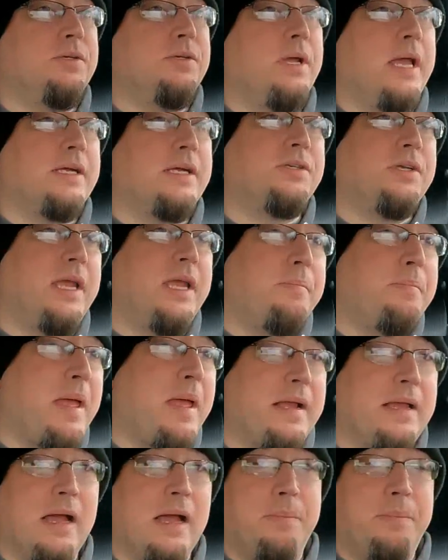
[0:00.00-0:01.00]
to actually get
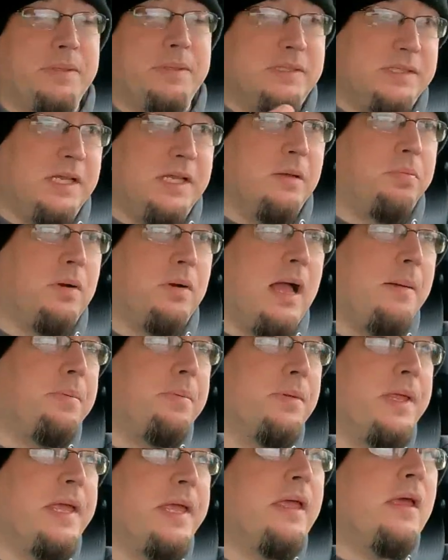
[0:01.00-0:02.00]
back up and seal
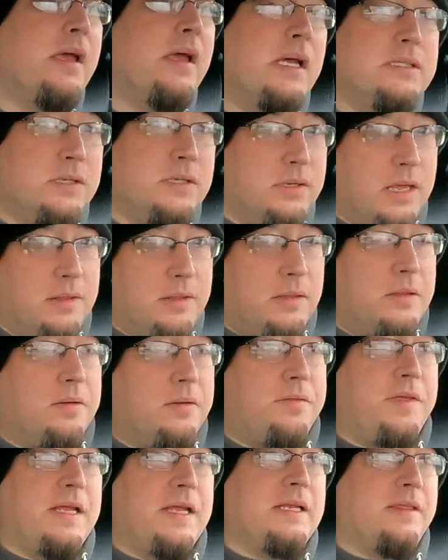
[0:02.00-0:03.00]
properly. So another
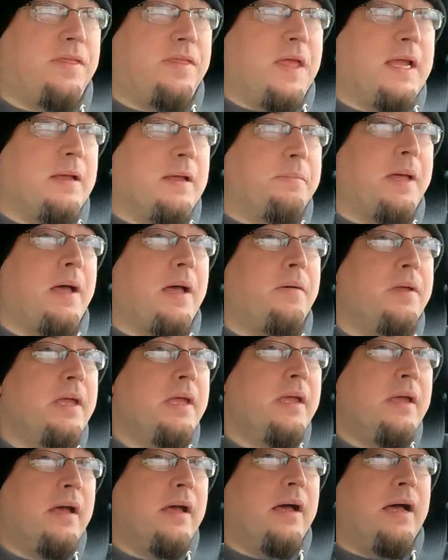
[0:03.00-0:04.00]
little thing to think about.
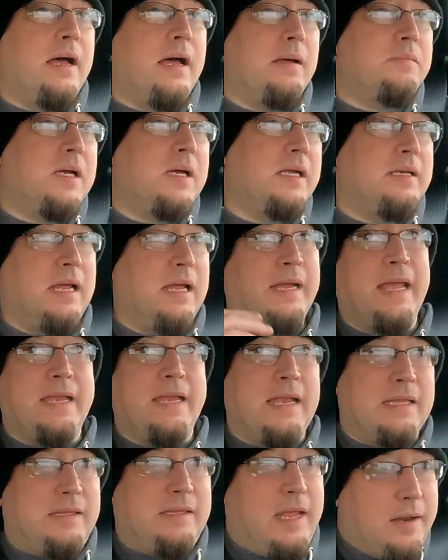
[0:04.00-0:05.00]

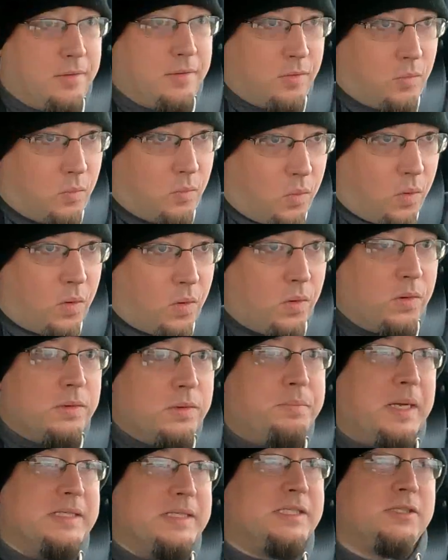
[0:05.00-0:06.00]
Again, not the end of the
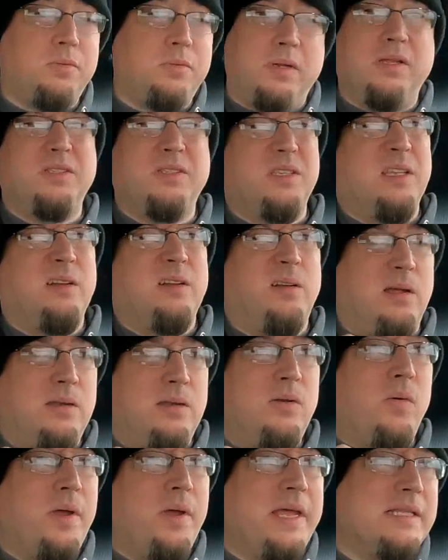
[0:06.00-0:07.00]
world, but it's just one of those little
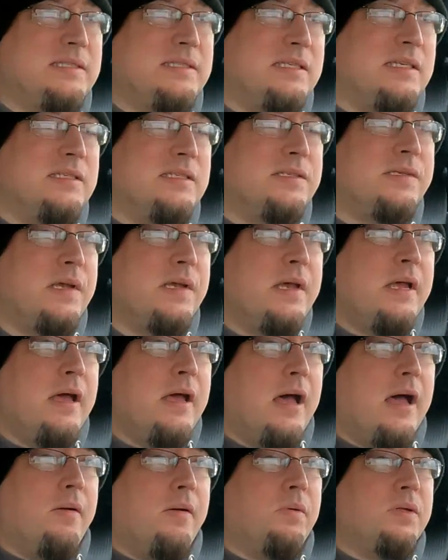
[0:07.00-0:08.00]
annoyances
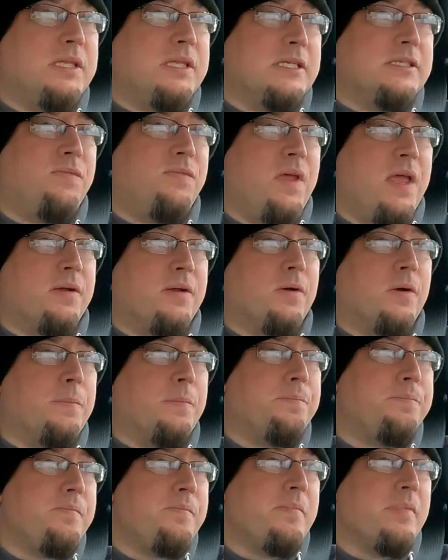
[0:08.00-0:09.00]
with this vehicle
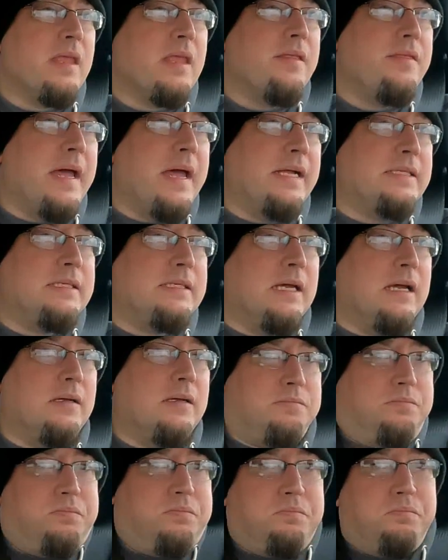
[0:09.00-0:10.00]
that
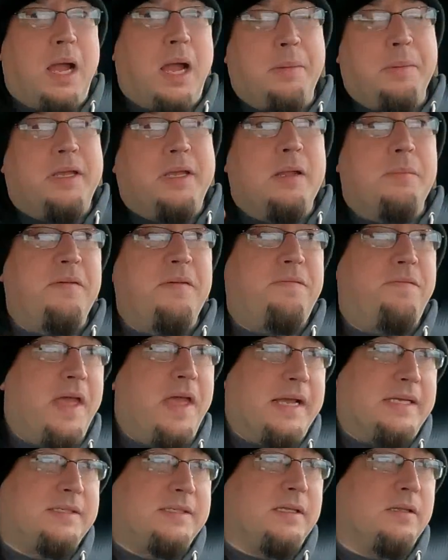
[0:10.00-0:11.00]
probably could be
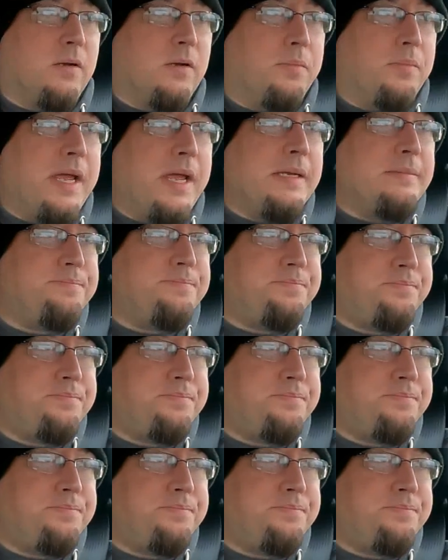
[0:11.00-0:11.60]
fixed a little bit.